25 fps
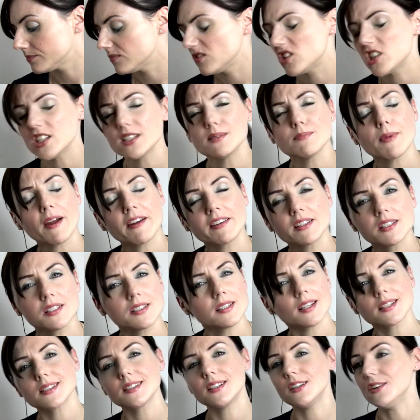She's married to
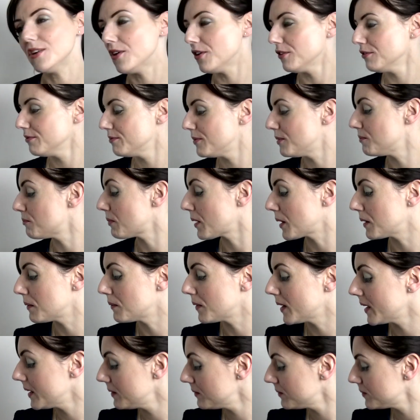Dustin Hoffman, by the
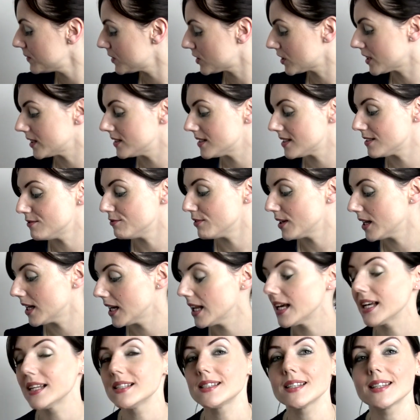way, which I didn't
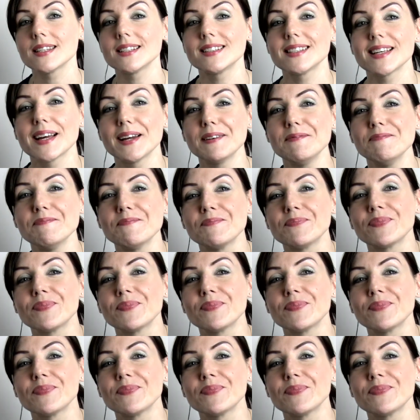realise at the time.